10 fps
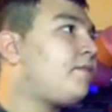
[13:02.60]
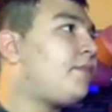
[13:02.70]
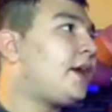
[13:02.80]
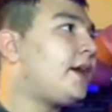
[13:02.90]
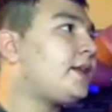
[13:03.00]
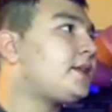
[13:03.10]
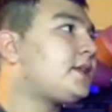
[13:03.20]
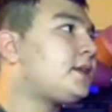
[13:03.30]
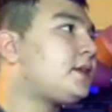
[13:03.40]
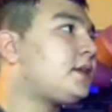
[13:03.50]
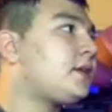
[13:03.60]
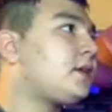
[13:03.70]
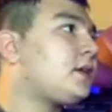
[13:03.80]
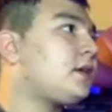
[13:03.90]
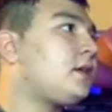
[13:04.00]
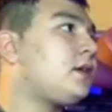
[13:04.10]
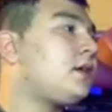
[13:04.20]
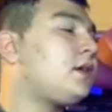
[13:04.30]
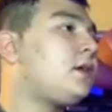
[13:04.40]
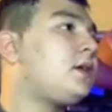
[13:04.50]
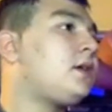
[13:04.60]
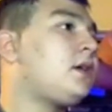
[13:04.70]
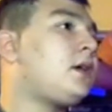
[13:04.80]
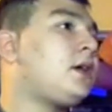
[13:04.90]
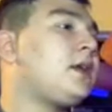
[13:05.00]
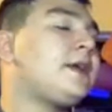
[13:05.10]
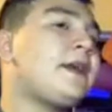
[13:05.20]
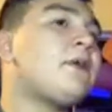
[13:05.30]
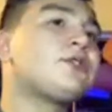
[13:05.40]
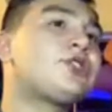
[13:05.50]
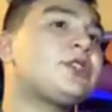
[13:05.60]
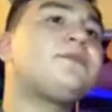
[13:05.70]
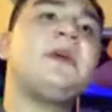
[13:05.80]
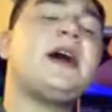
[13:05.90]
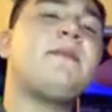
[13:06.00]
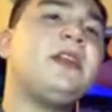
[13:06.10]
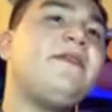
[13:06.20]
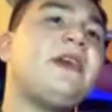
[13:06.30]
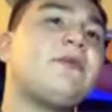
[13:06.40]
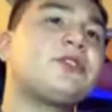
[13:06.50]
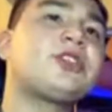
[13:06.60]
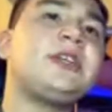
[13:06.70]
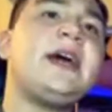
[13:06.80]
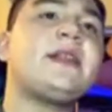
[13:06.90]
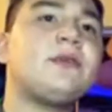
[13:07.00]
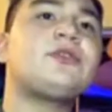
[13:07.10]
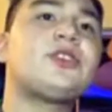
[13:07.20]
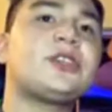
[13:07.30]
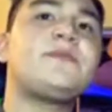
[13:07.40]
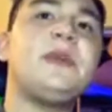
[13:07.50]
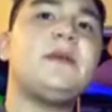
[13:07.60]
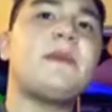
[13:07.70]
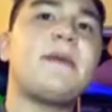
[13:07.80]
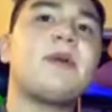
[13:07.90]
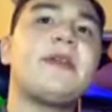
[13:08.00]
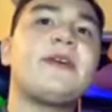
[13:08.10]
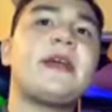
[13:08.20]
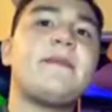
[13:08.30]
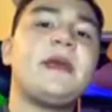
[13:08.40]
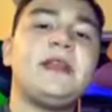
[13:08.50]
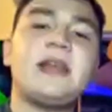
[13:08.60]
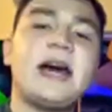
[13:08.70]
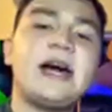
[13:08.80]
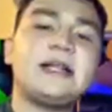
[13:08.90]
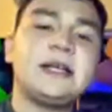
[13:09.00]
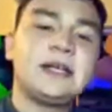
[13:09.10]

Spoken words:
But yeah, that was just me. I believe that was just me and my brother that made that.